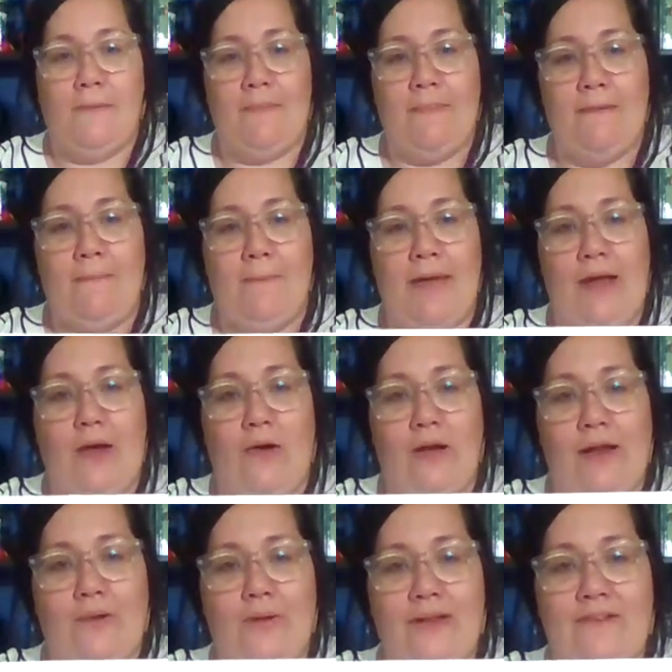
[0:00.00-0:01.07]
the
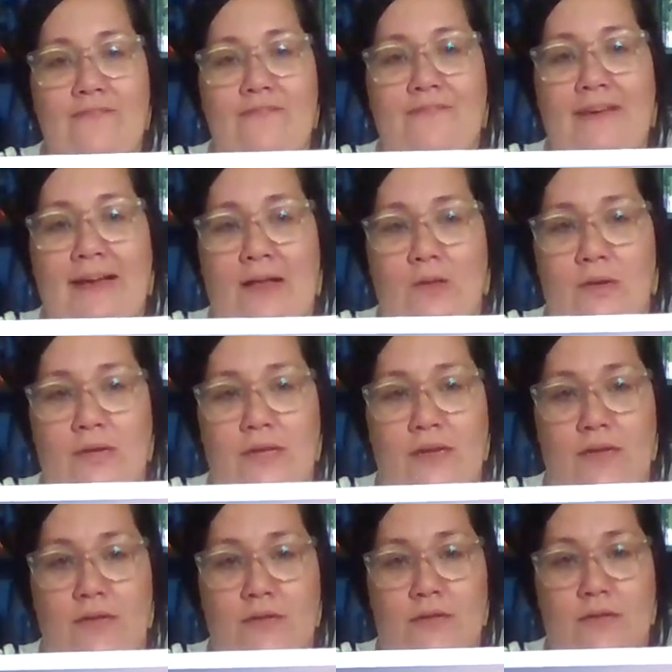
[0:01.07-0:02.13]
peregrine falcon.
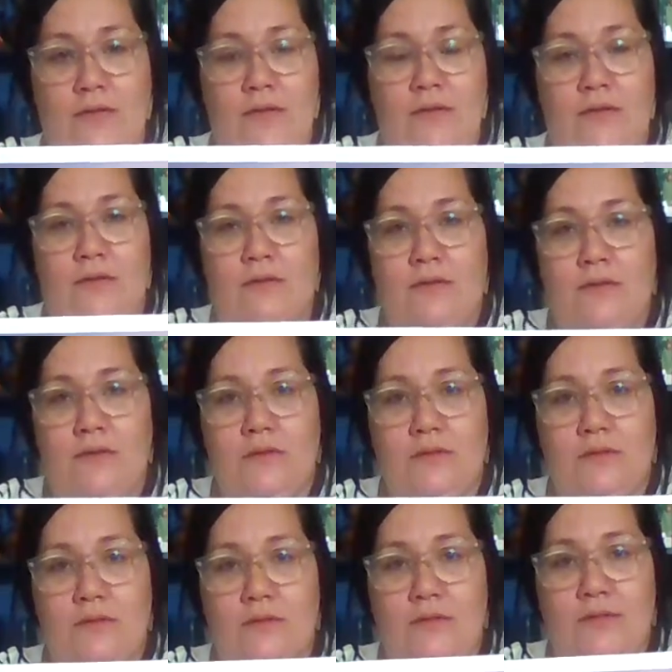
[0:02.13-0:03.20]

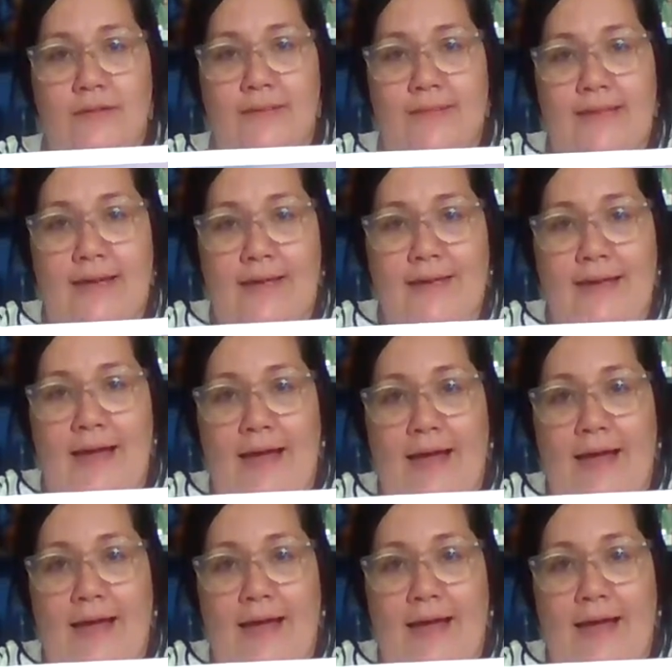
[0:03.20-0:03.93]
Look at that guy.